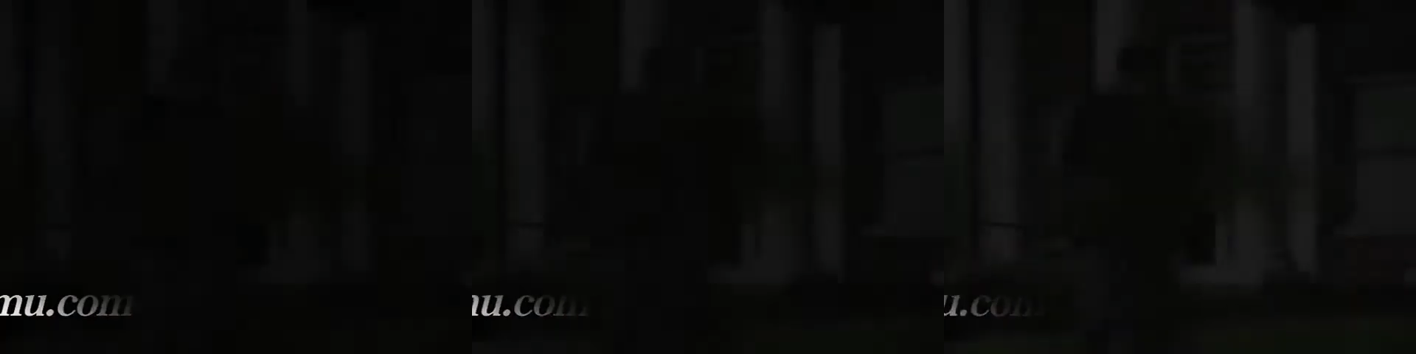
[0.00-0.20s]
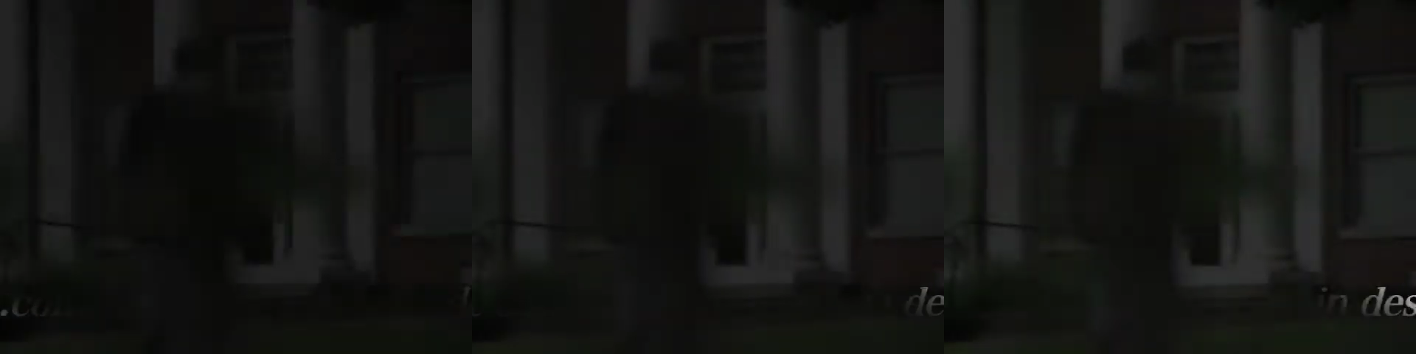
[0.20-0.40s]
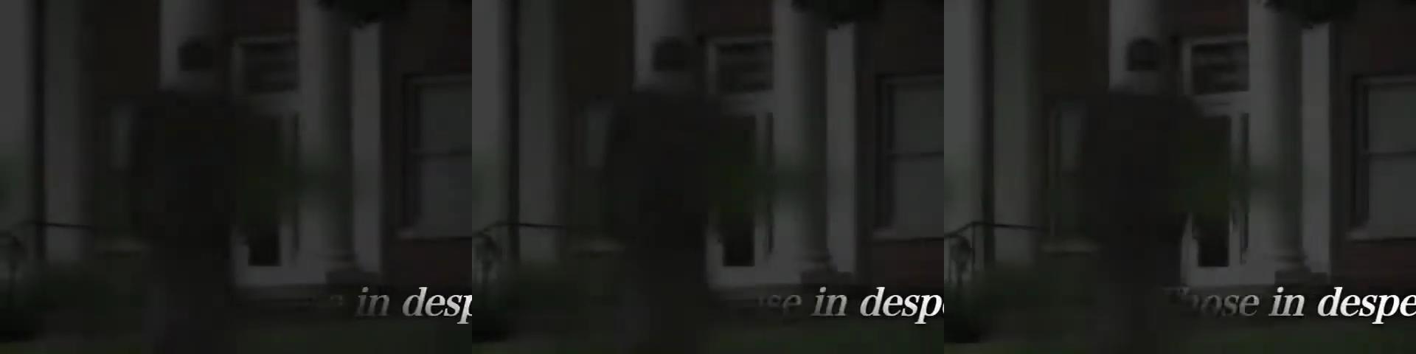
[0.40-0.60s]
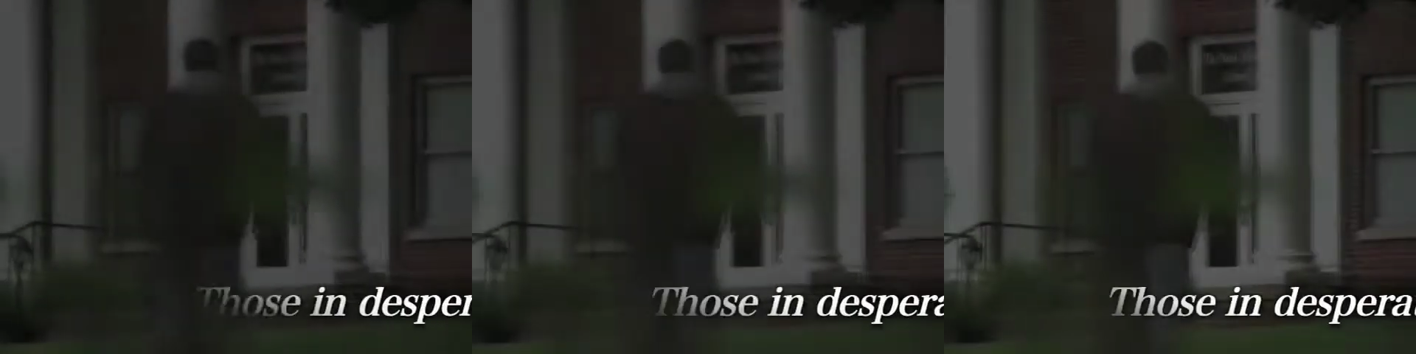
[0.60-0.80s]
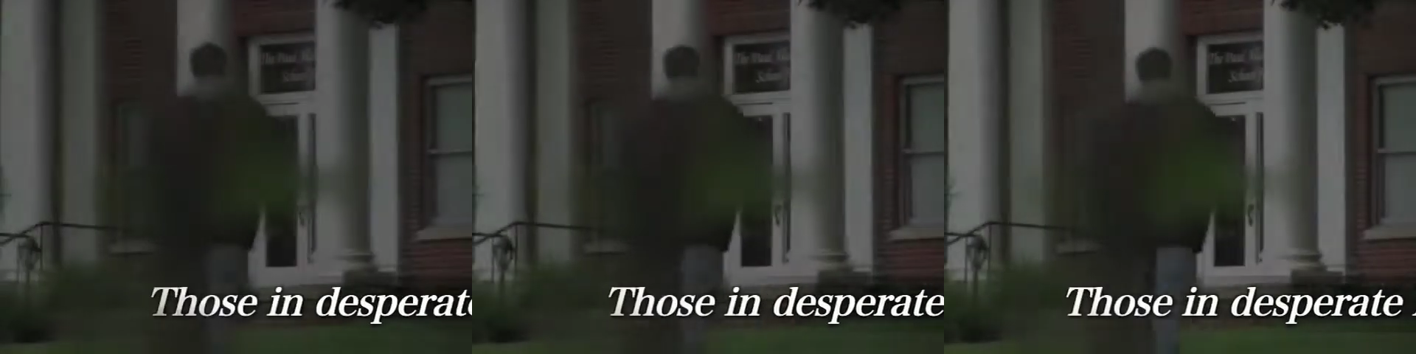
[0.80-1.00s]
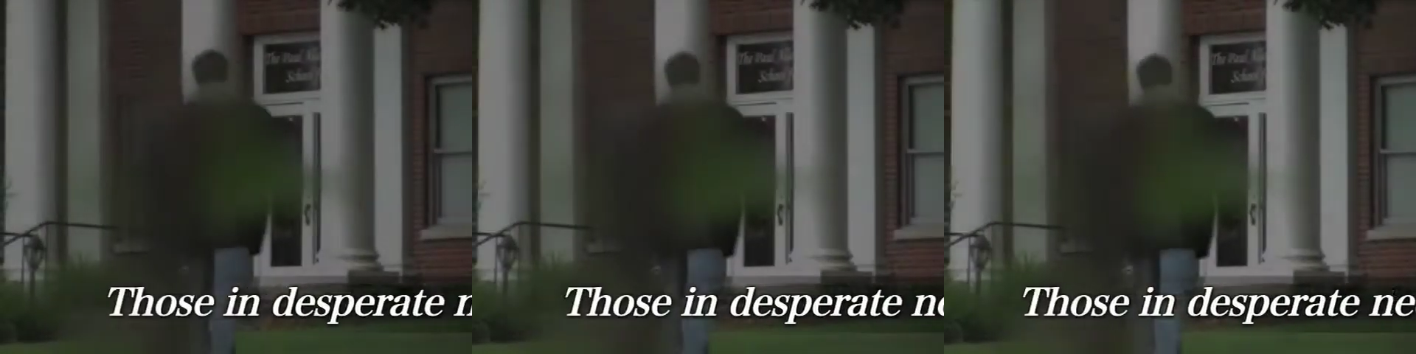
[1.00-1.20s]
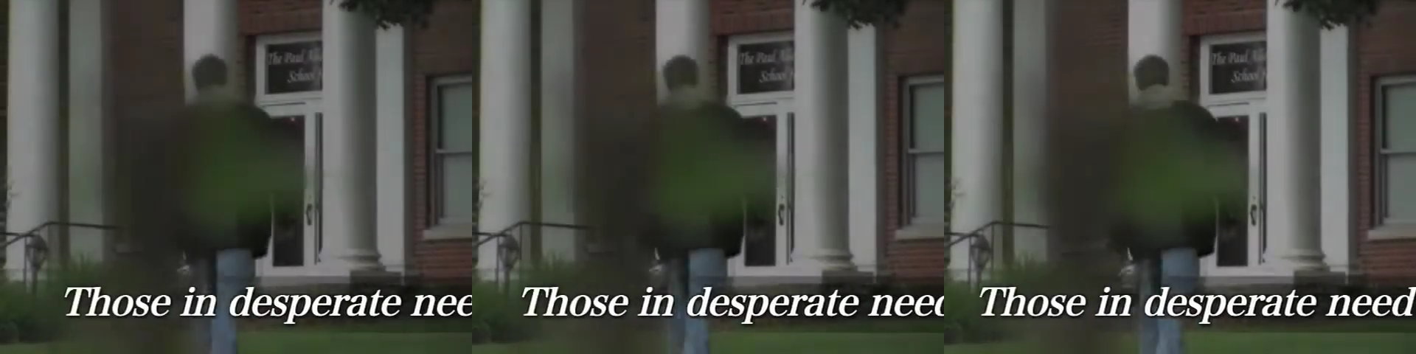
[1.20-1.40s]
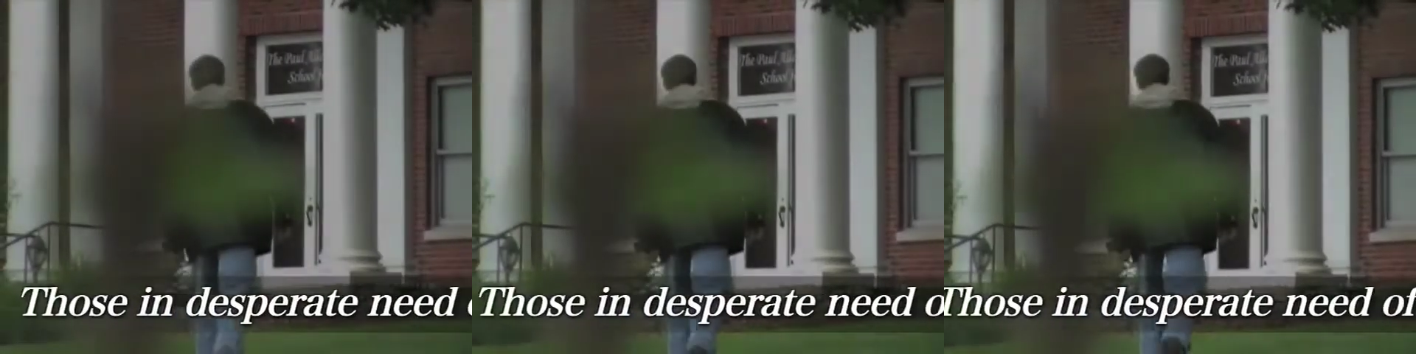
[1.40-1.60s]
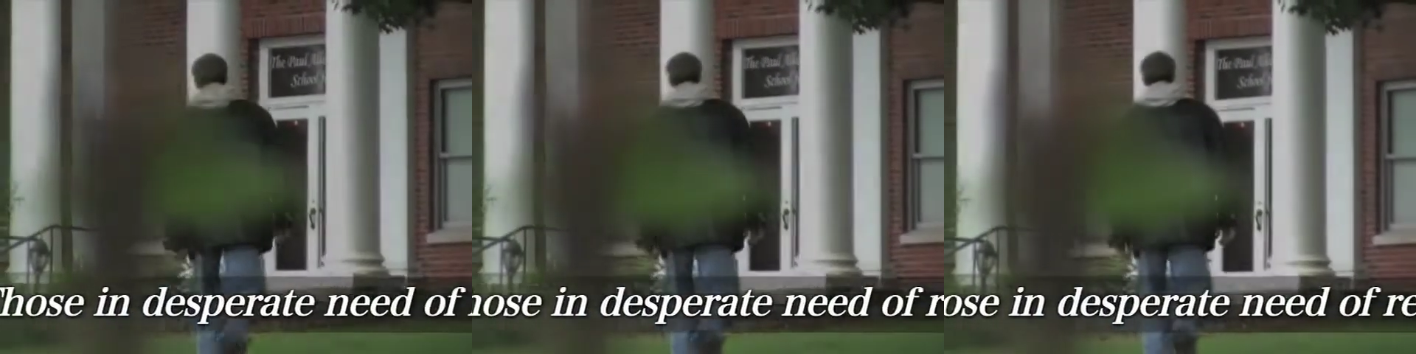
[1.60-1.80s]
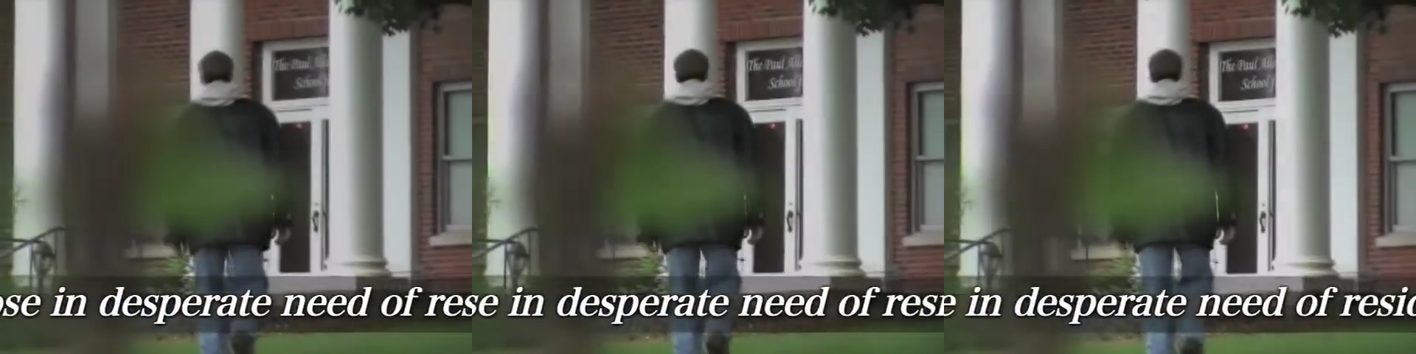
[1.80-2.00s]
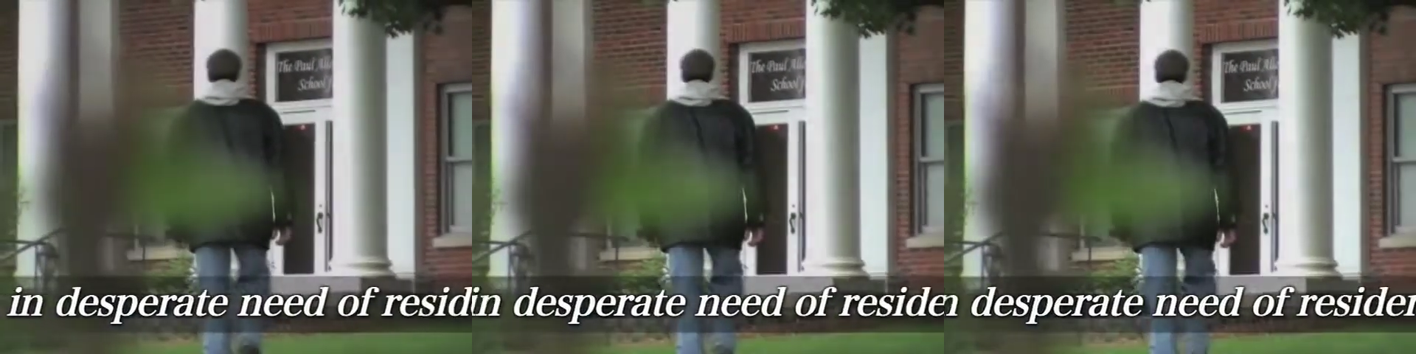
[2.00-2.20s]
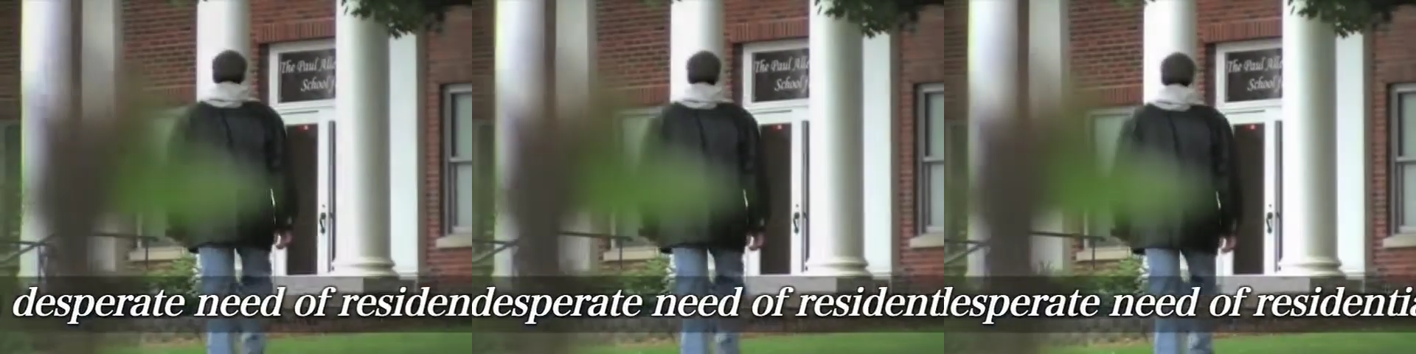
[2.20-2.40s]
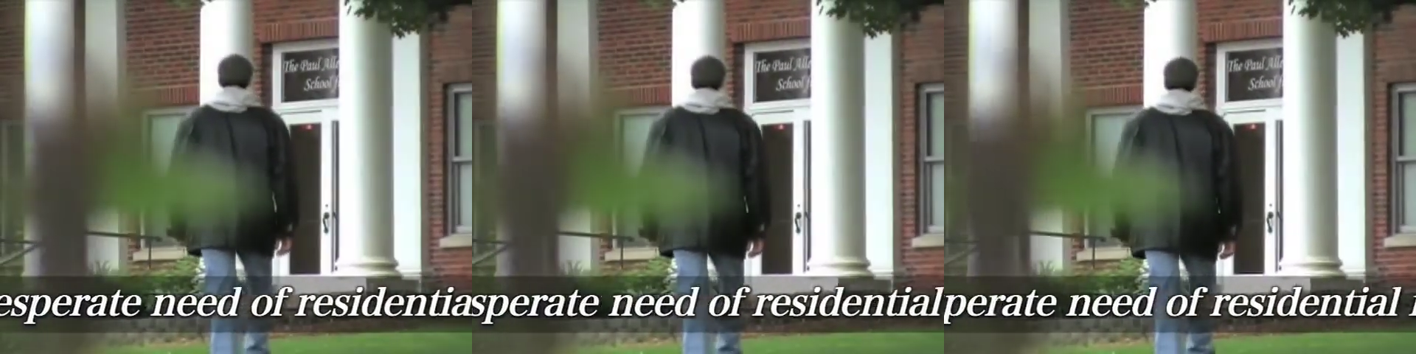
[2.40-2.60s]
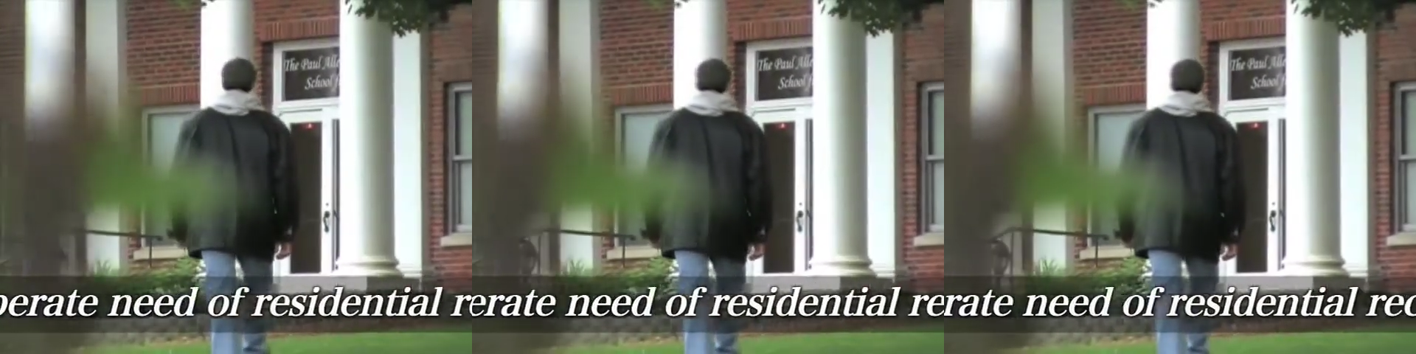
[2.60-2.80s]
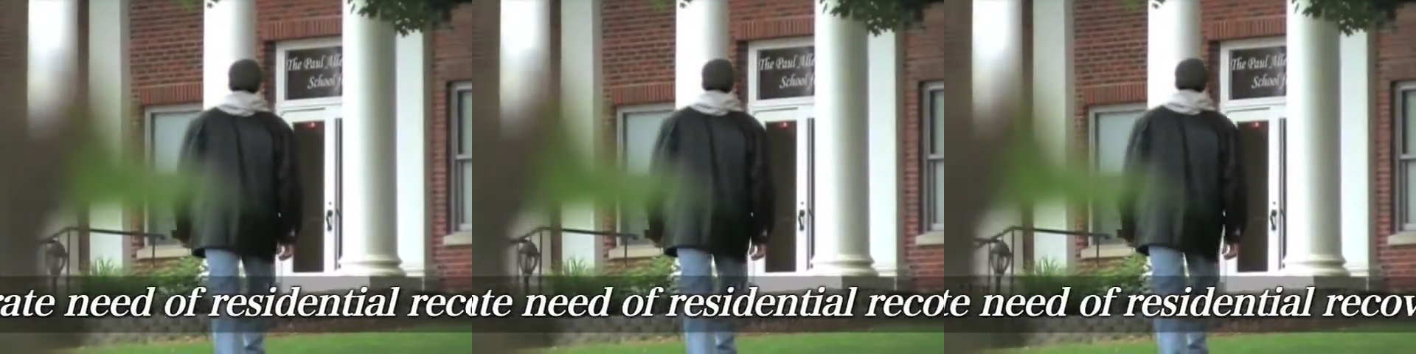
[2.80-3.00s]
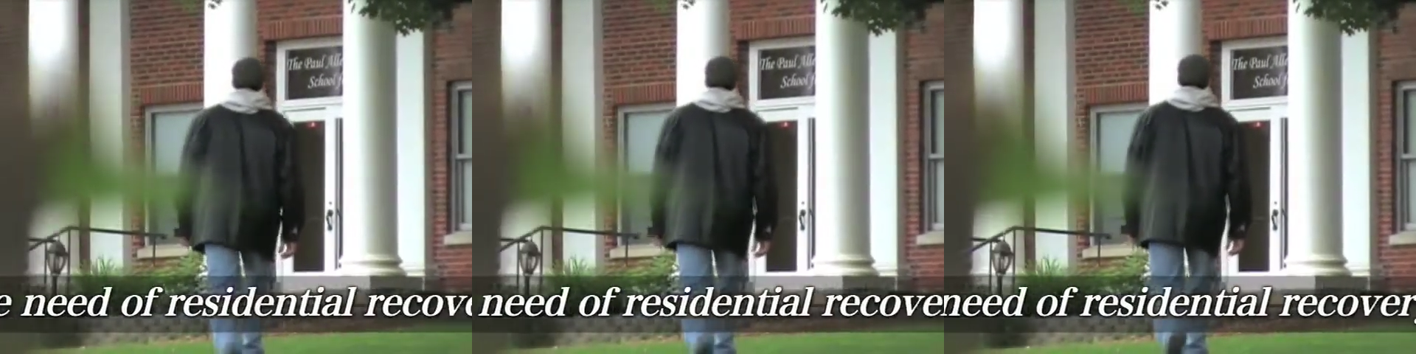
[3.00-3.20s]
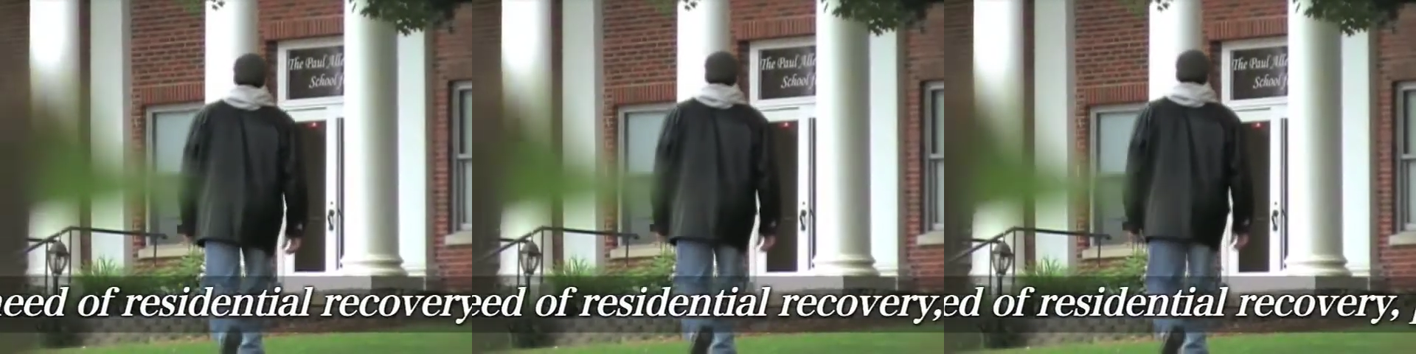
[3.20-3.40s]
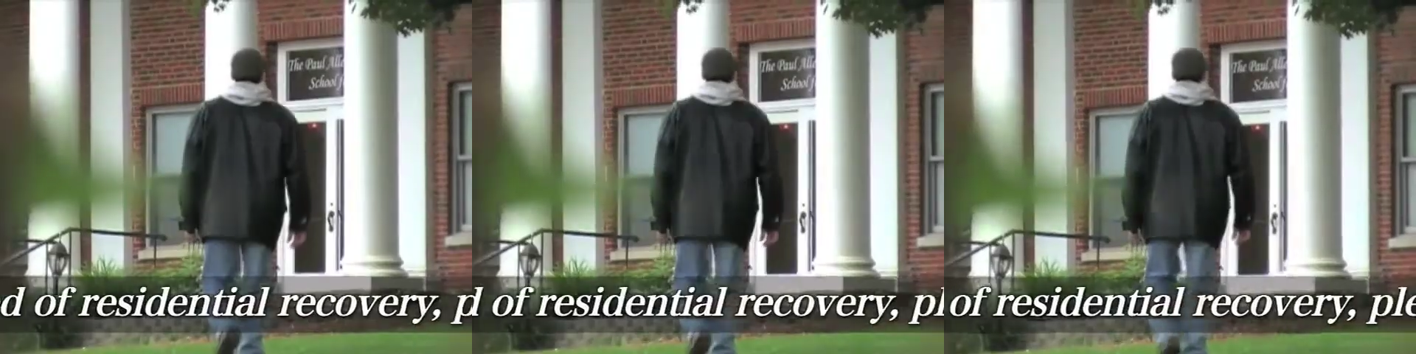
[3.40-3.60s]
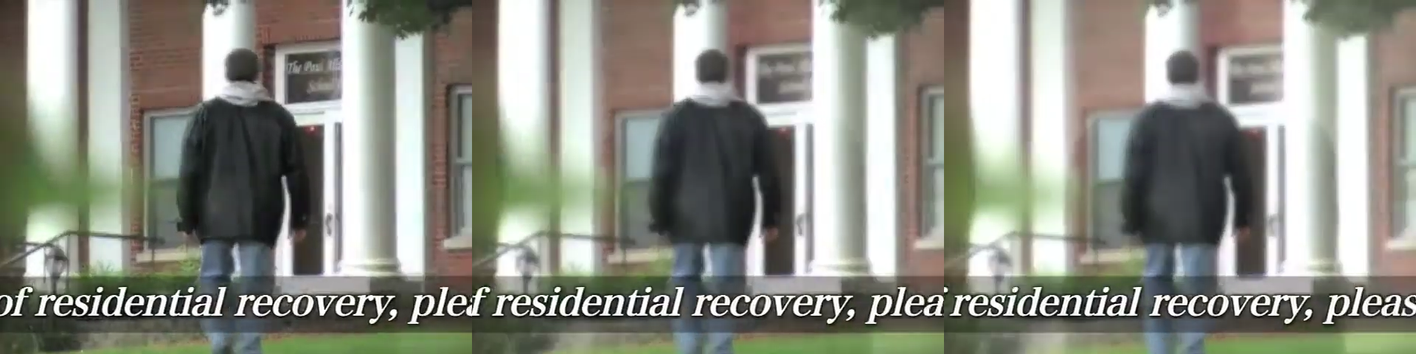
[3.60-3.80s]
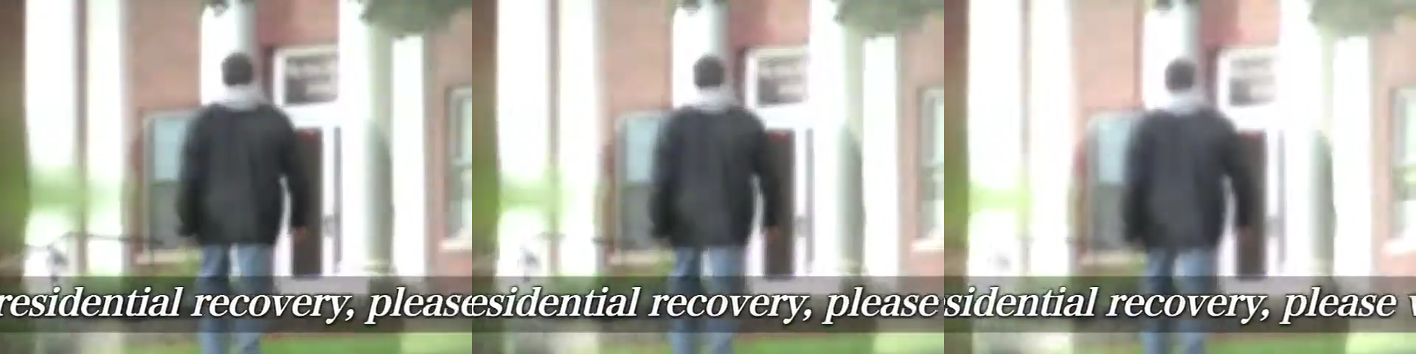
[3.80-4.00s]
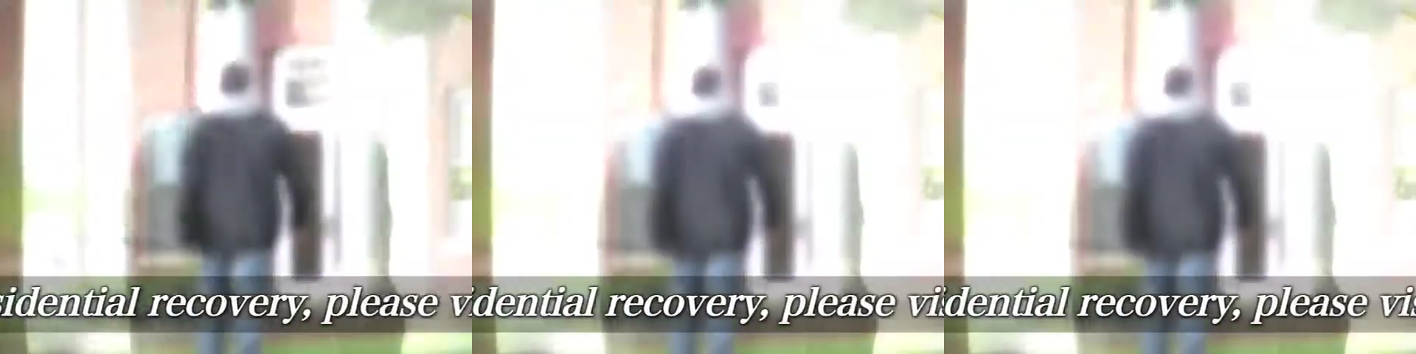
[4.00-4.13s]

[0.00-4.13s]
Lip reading: [unreadable: no face in view]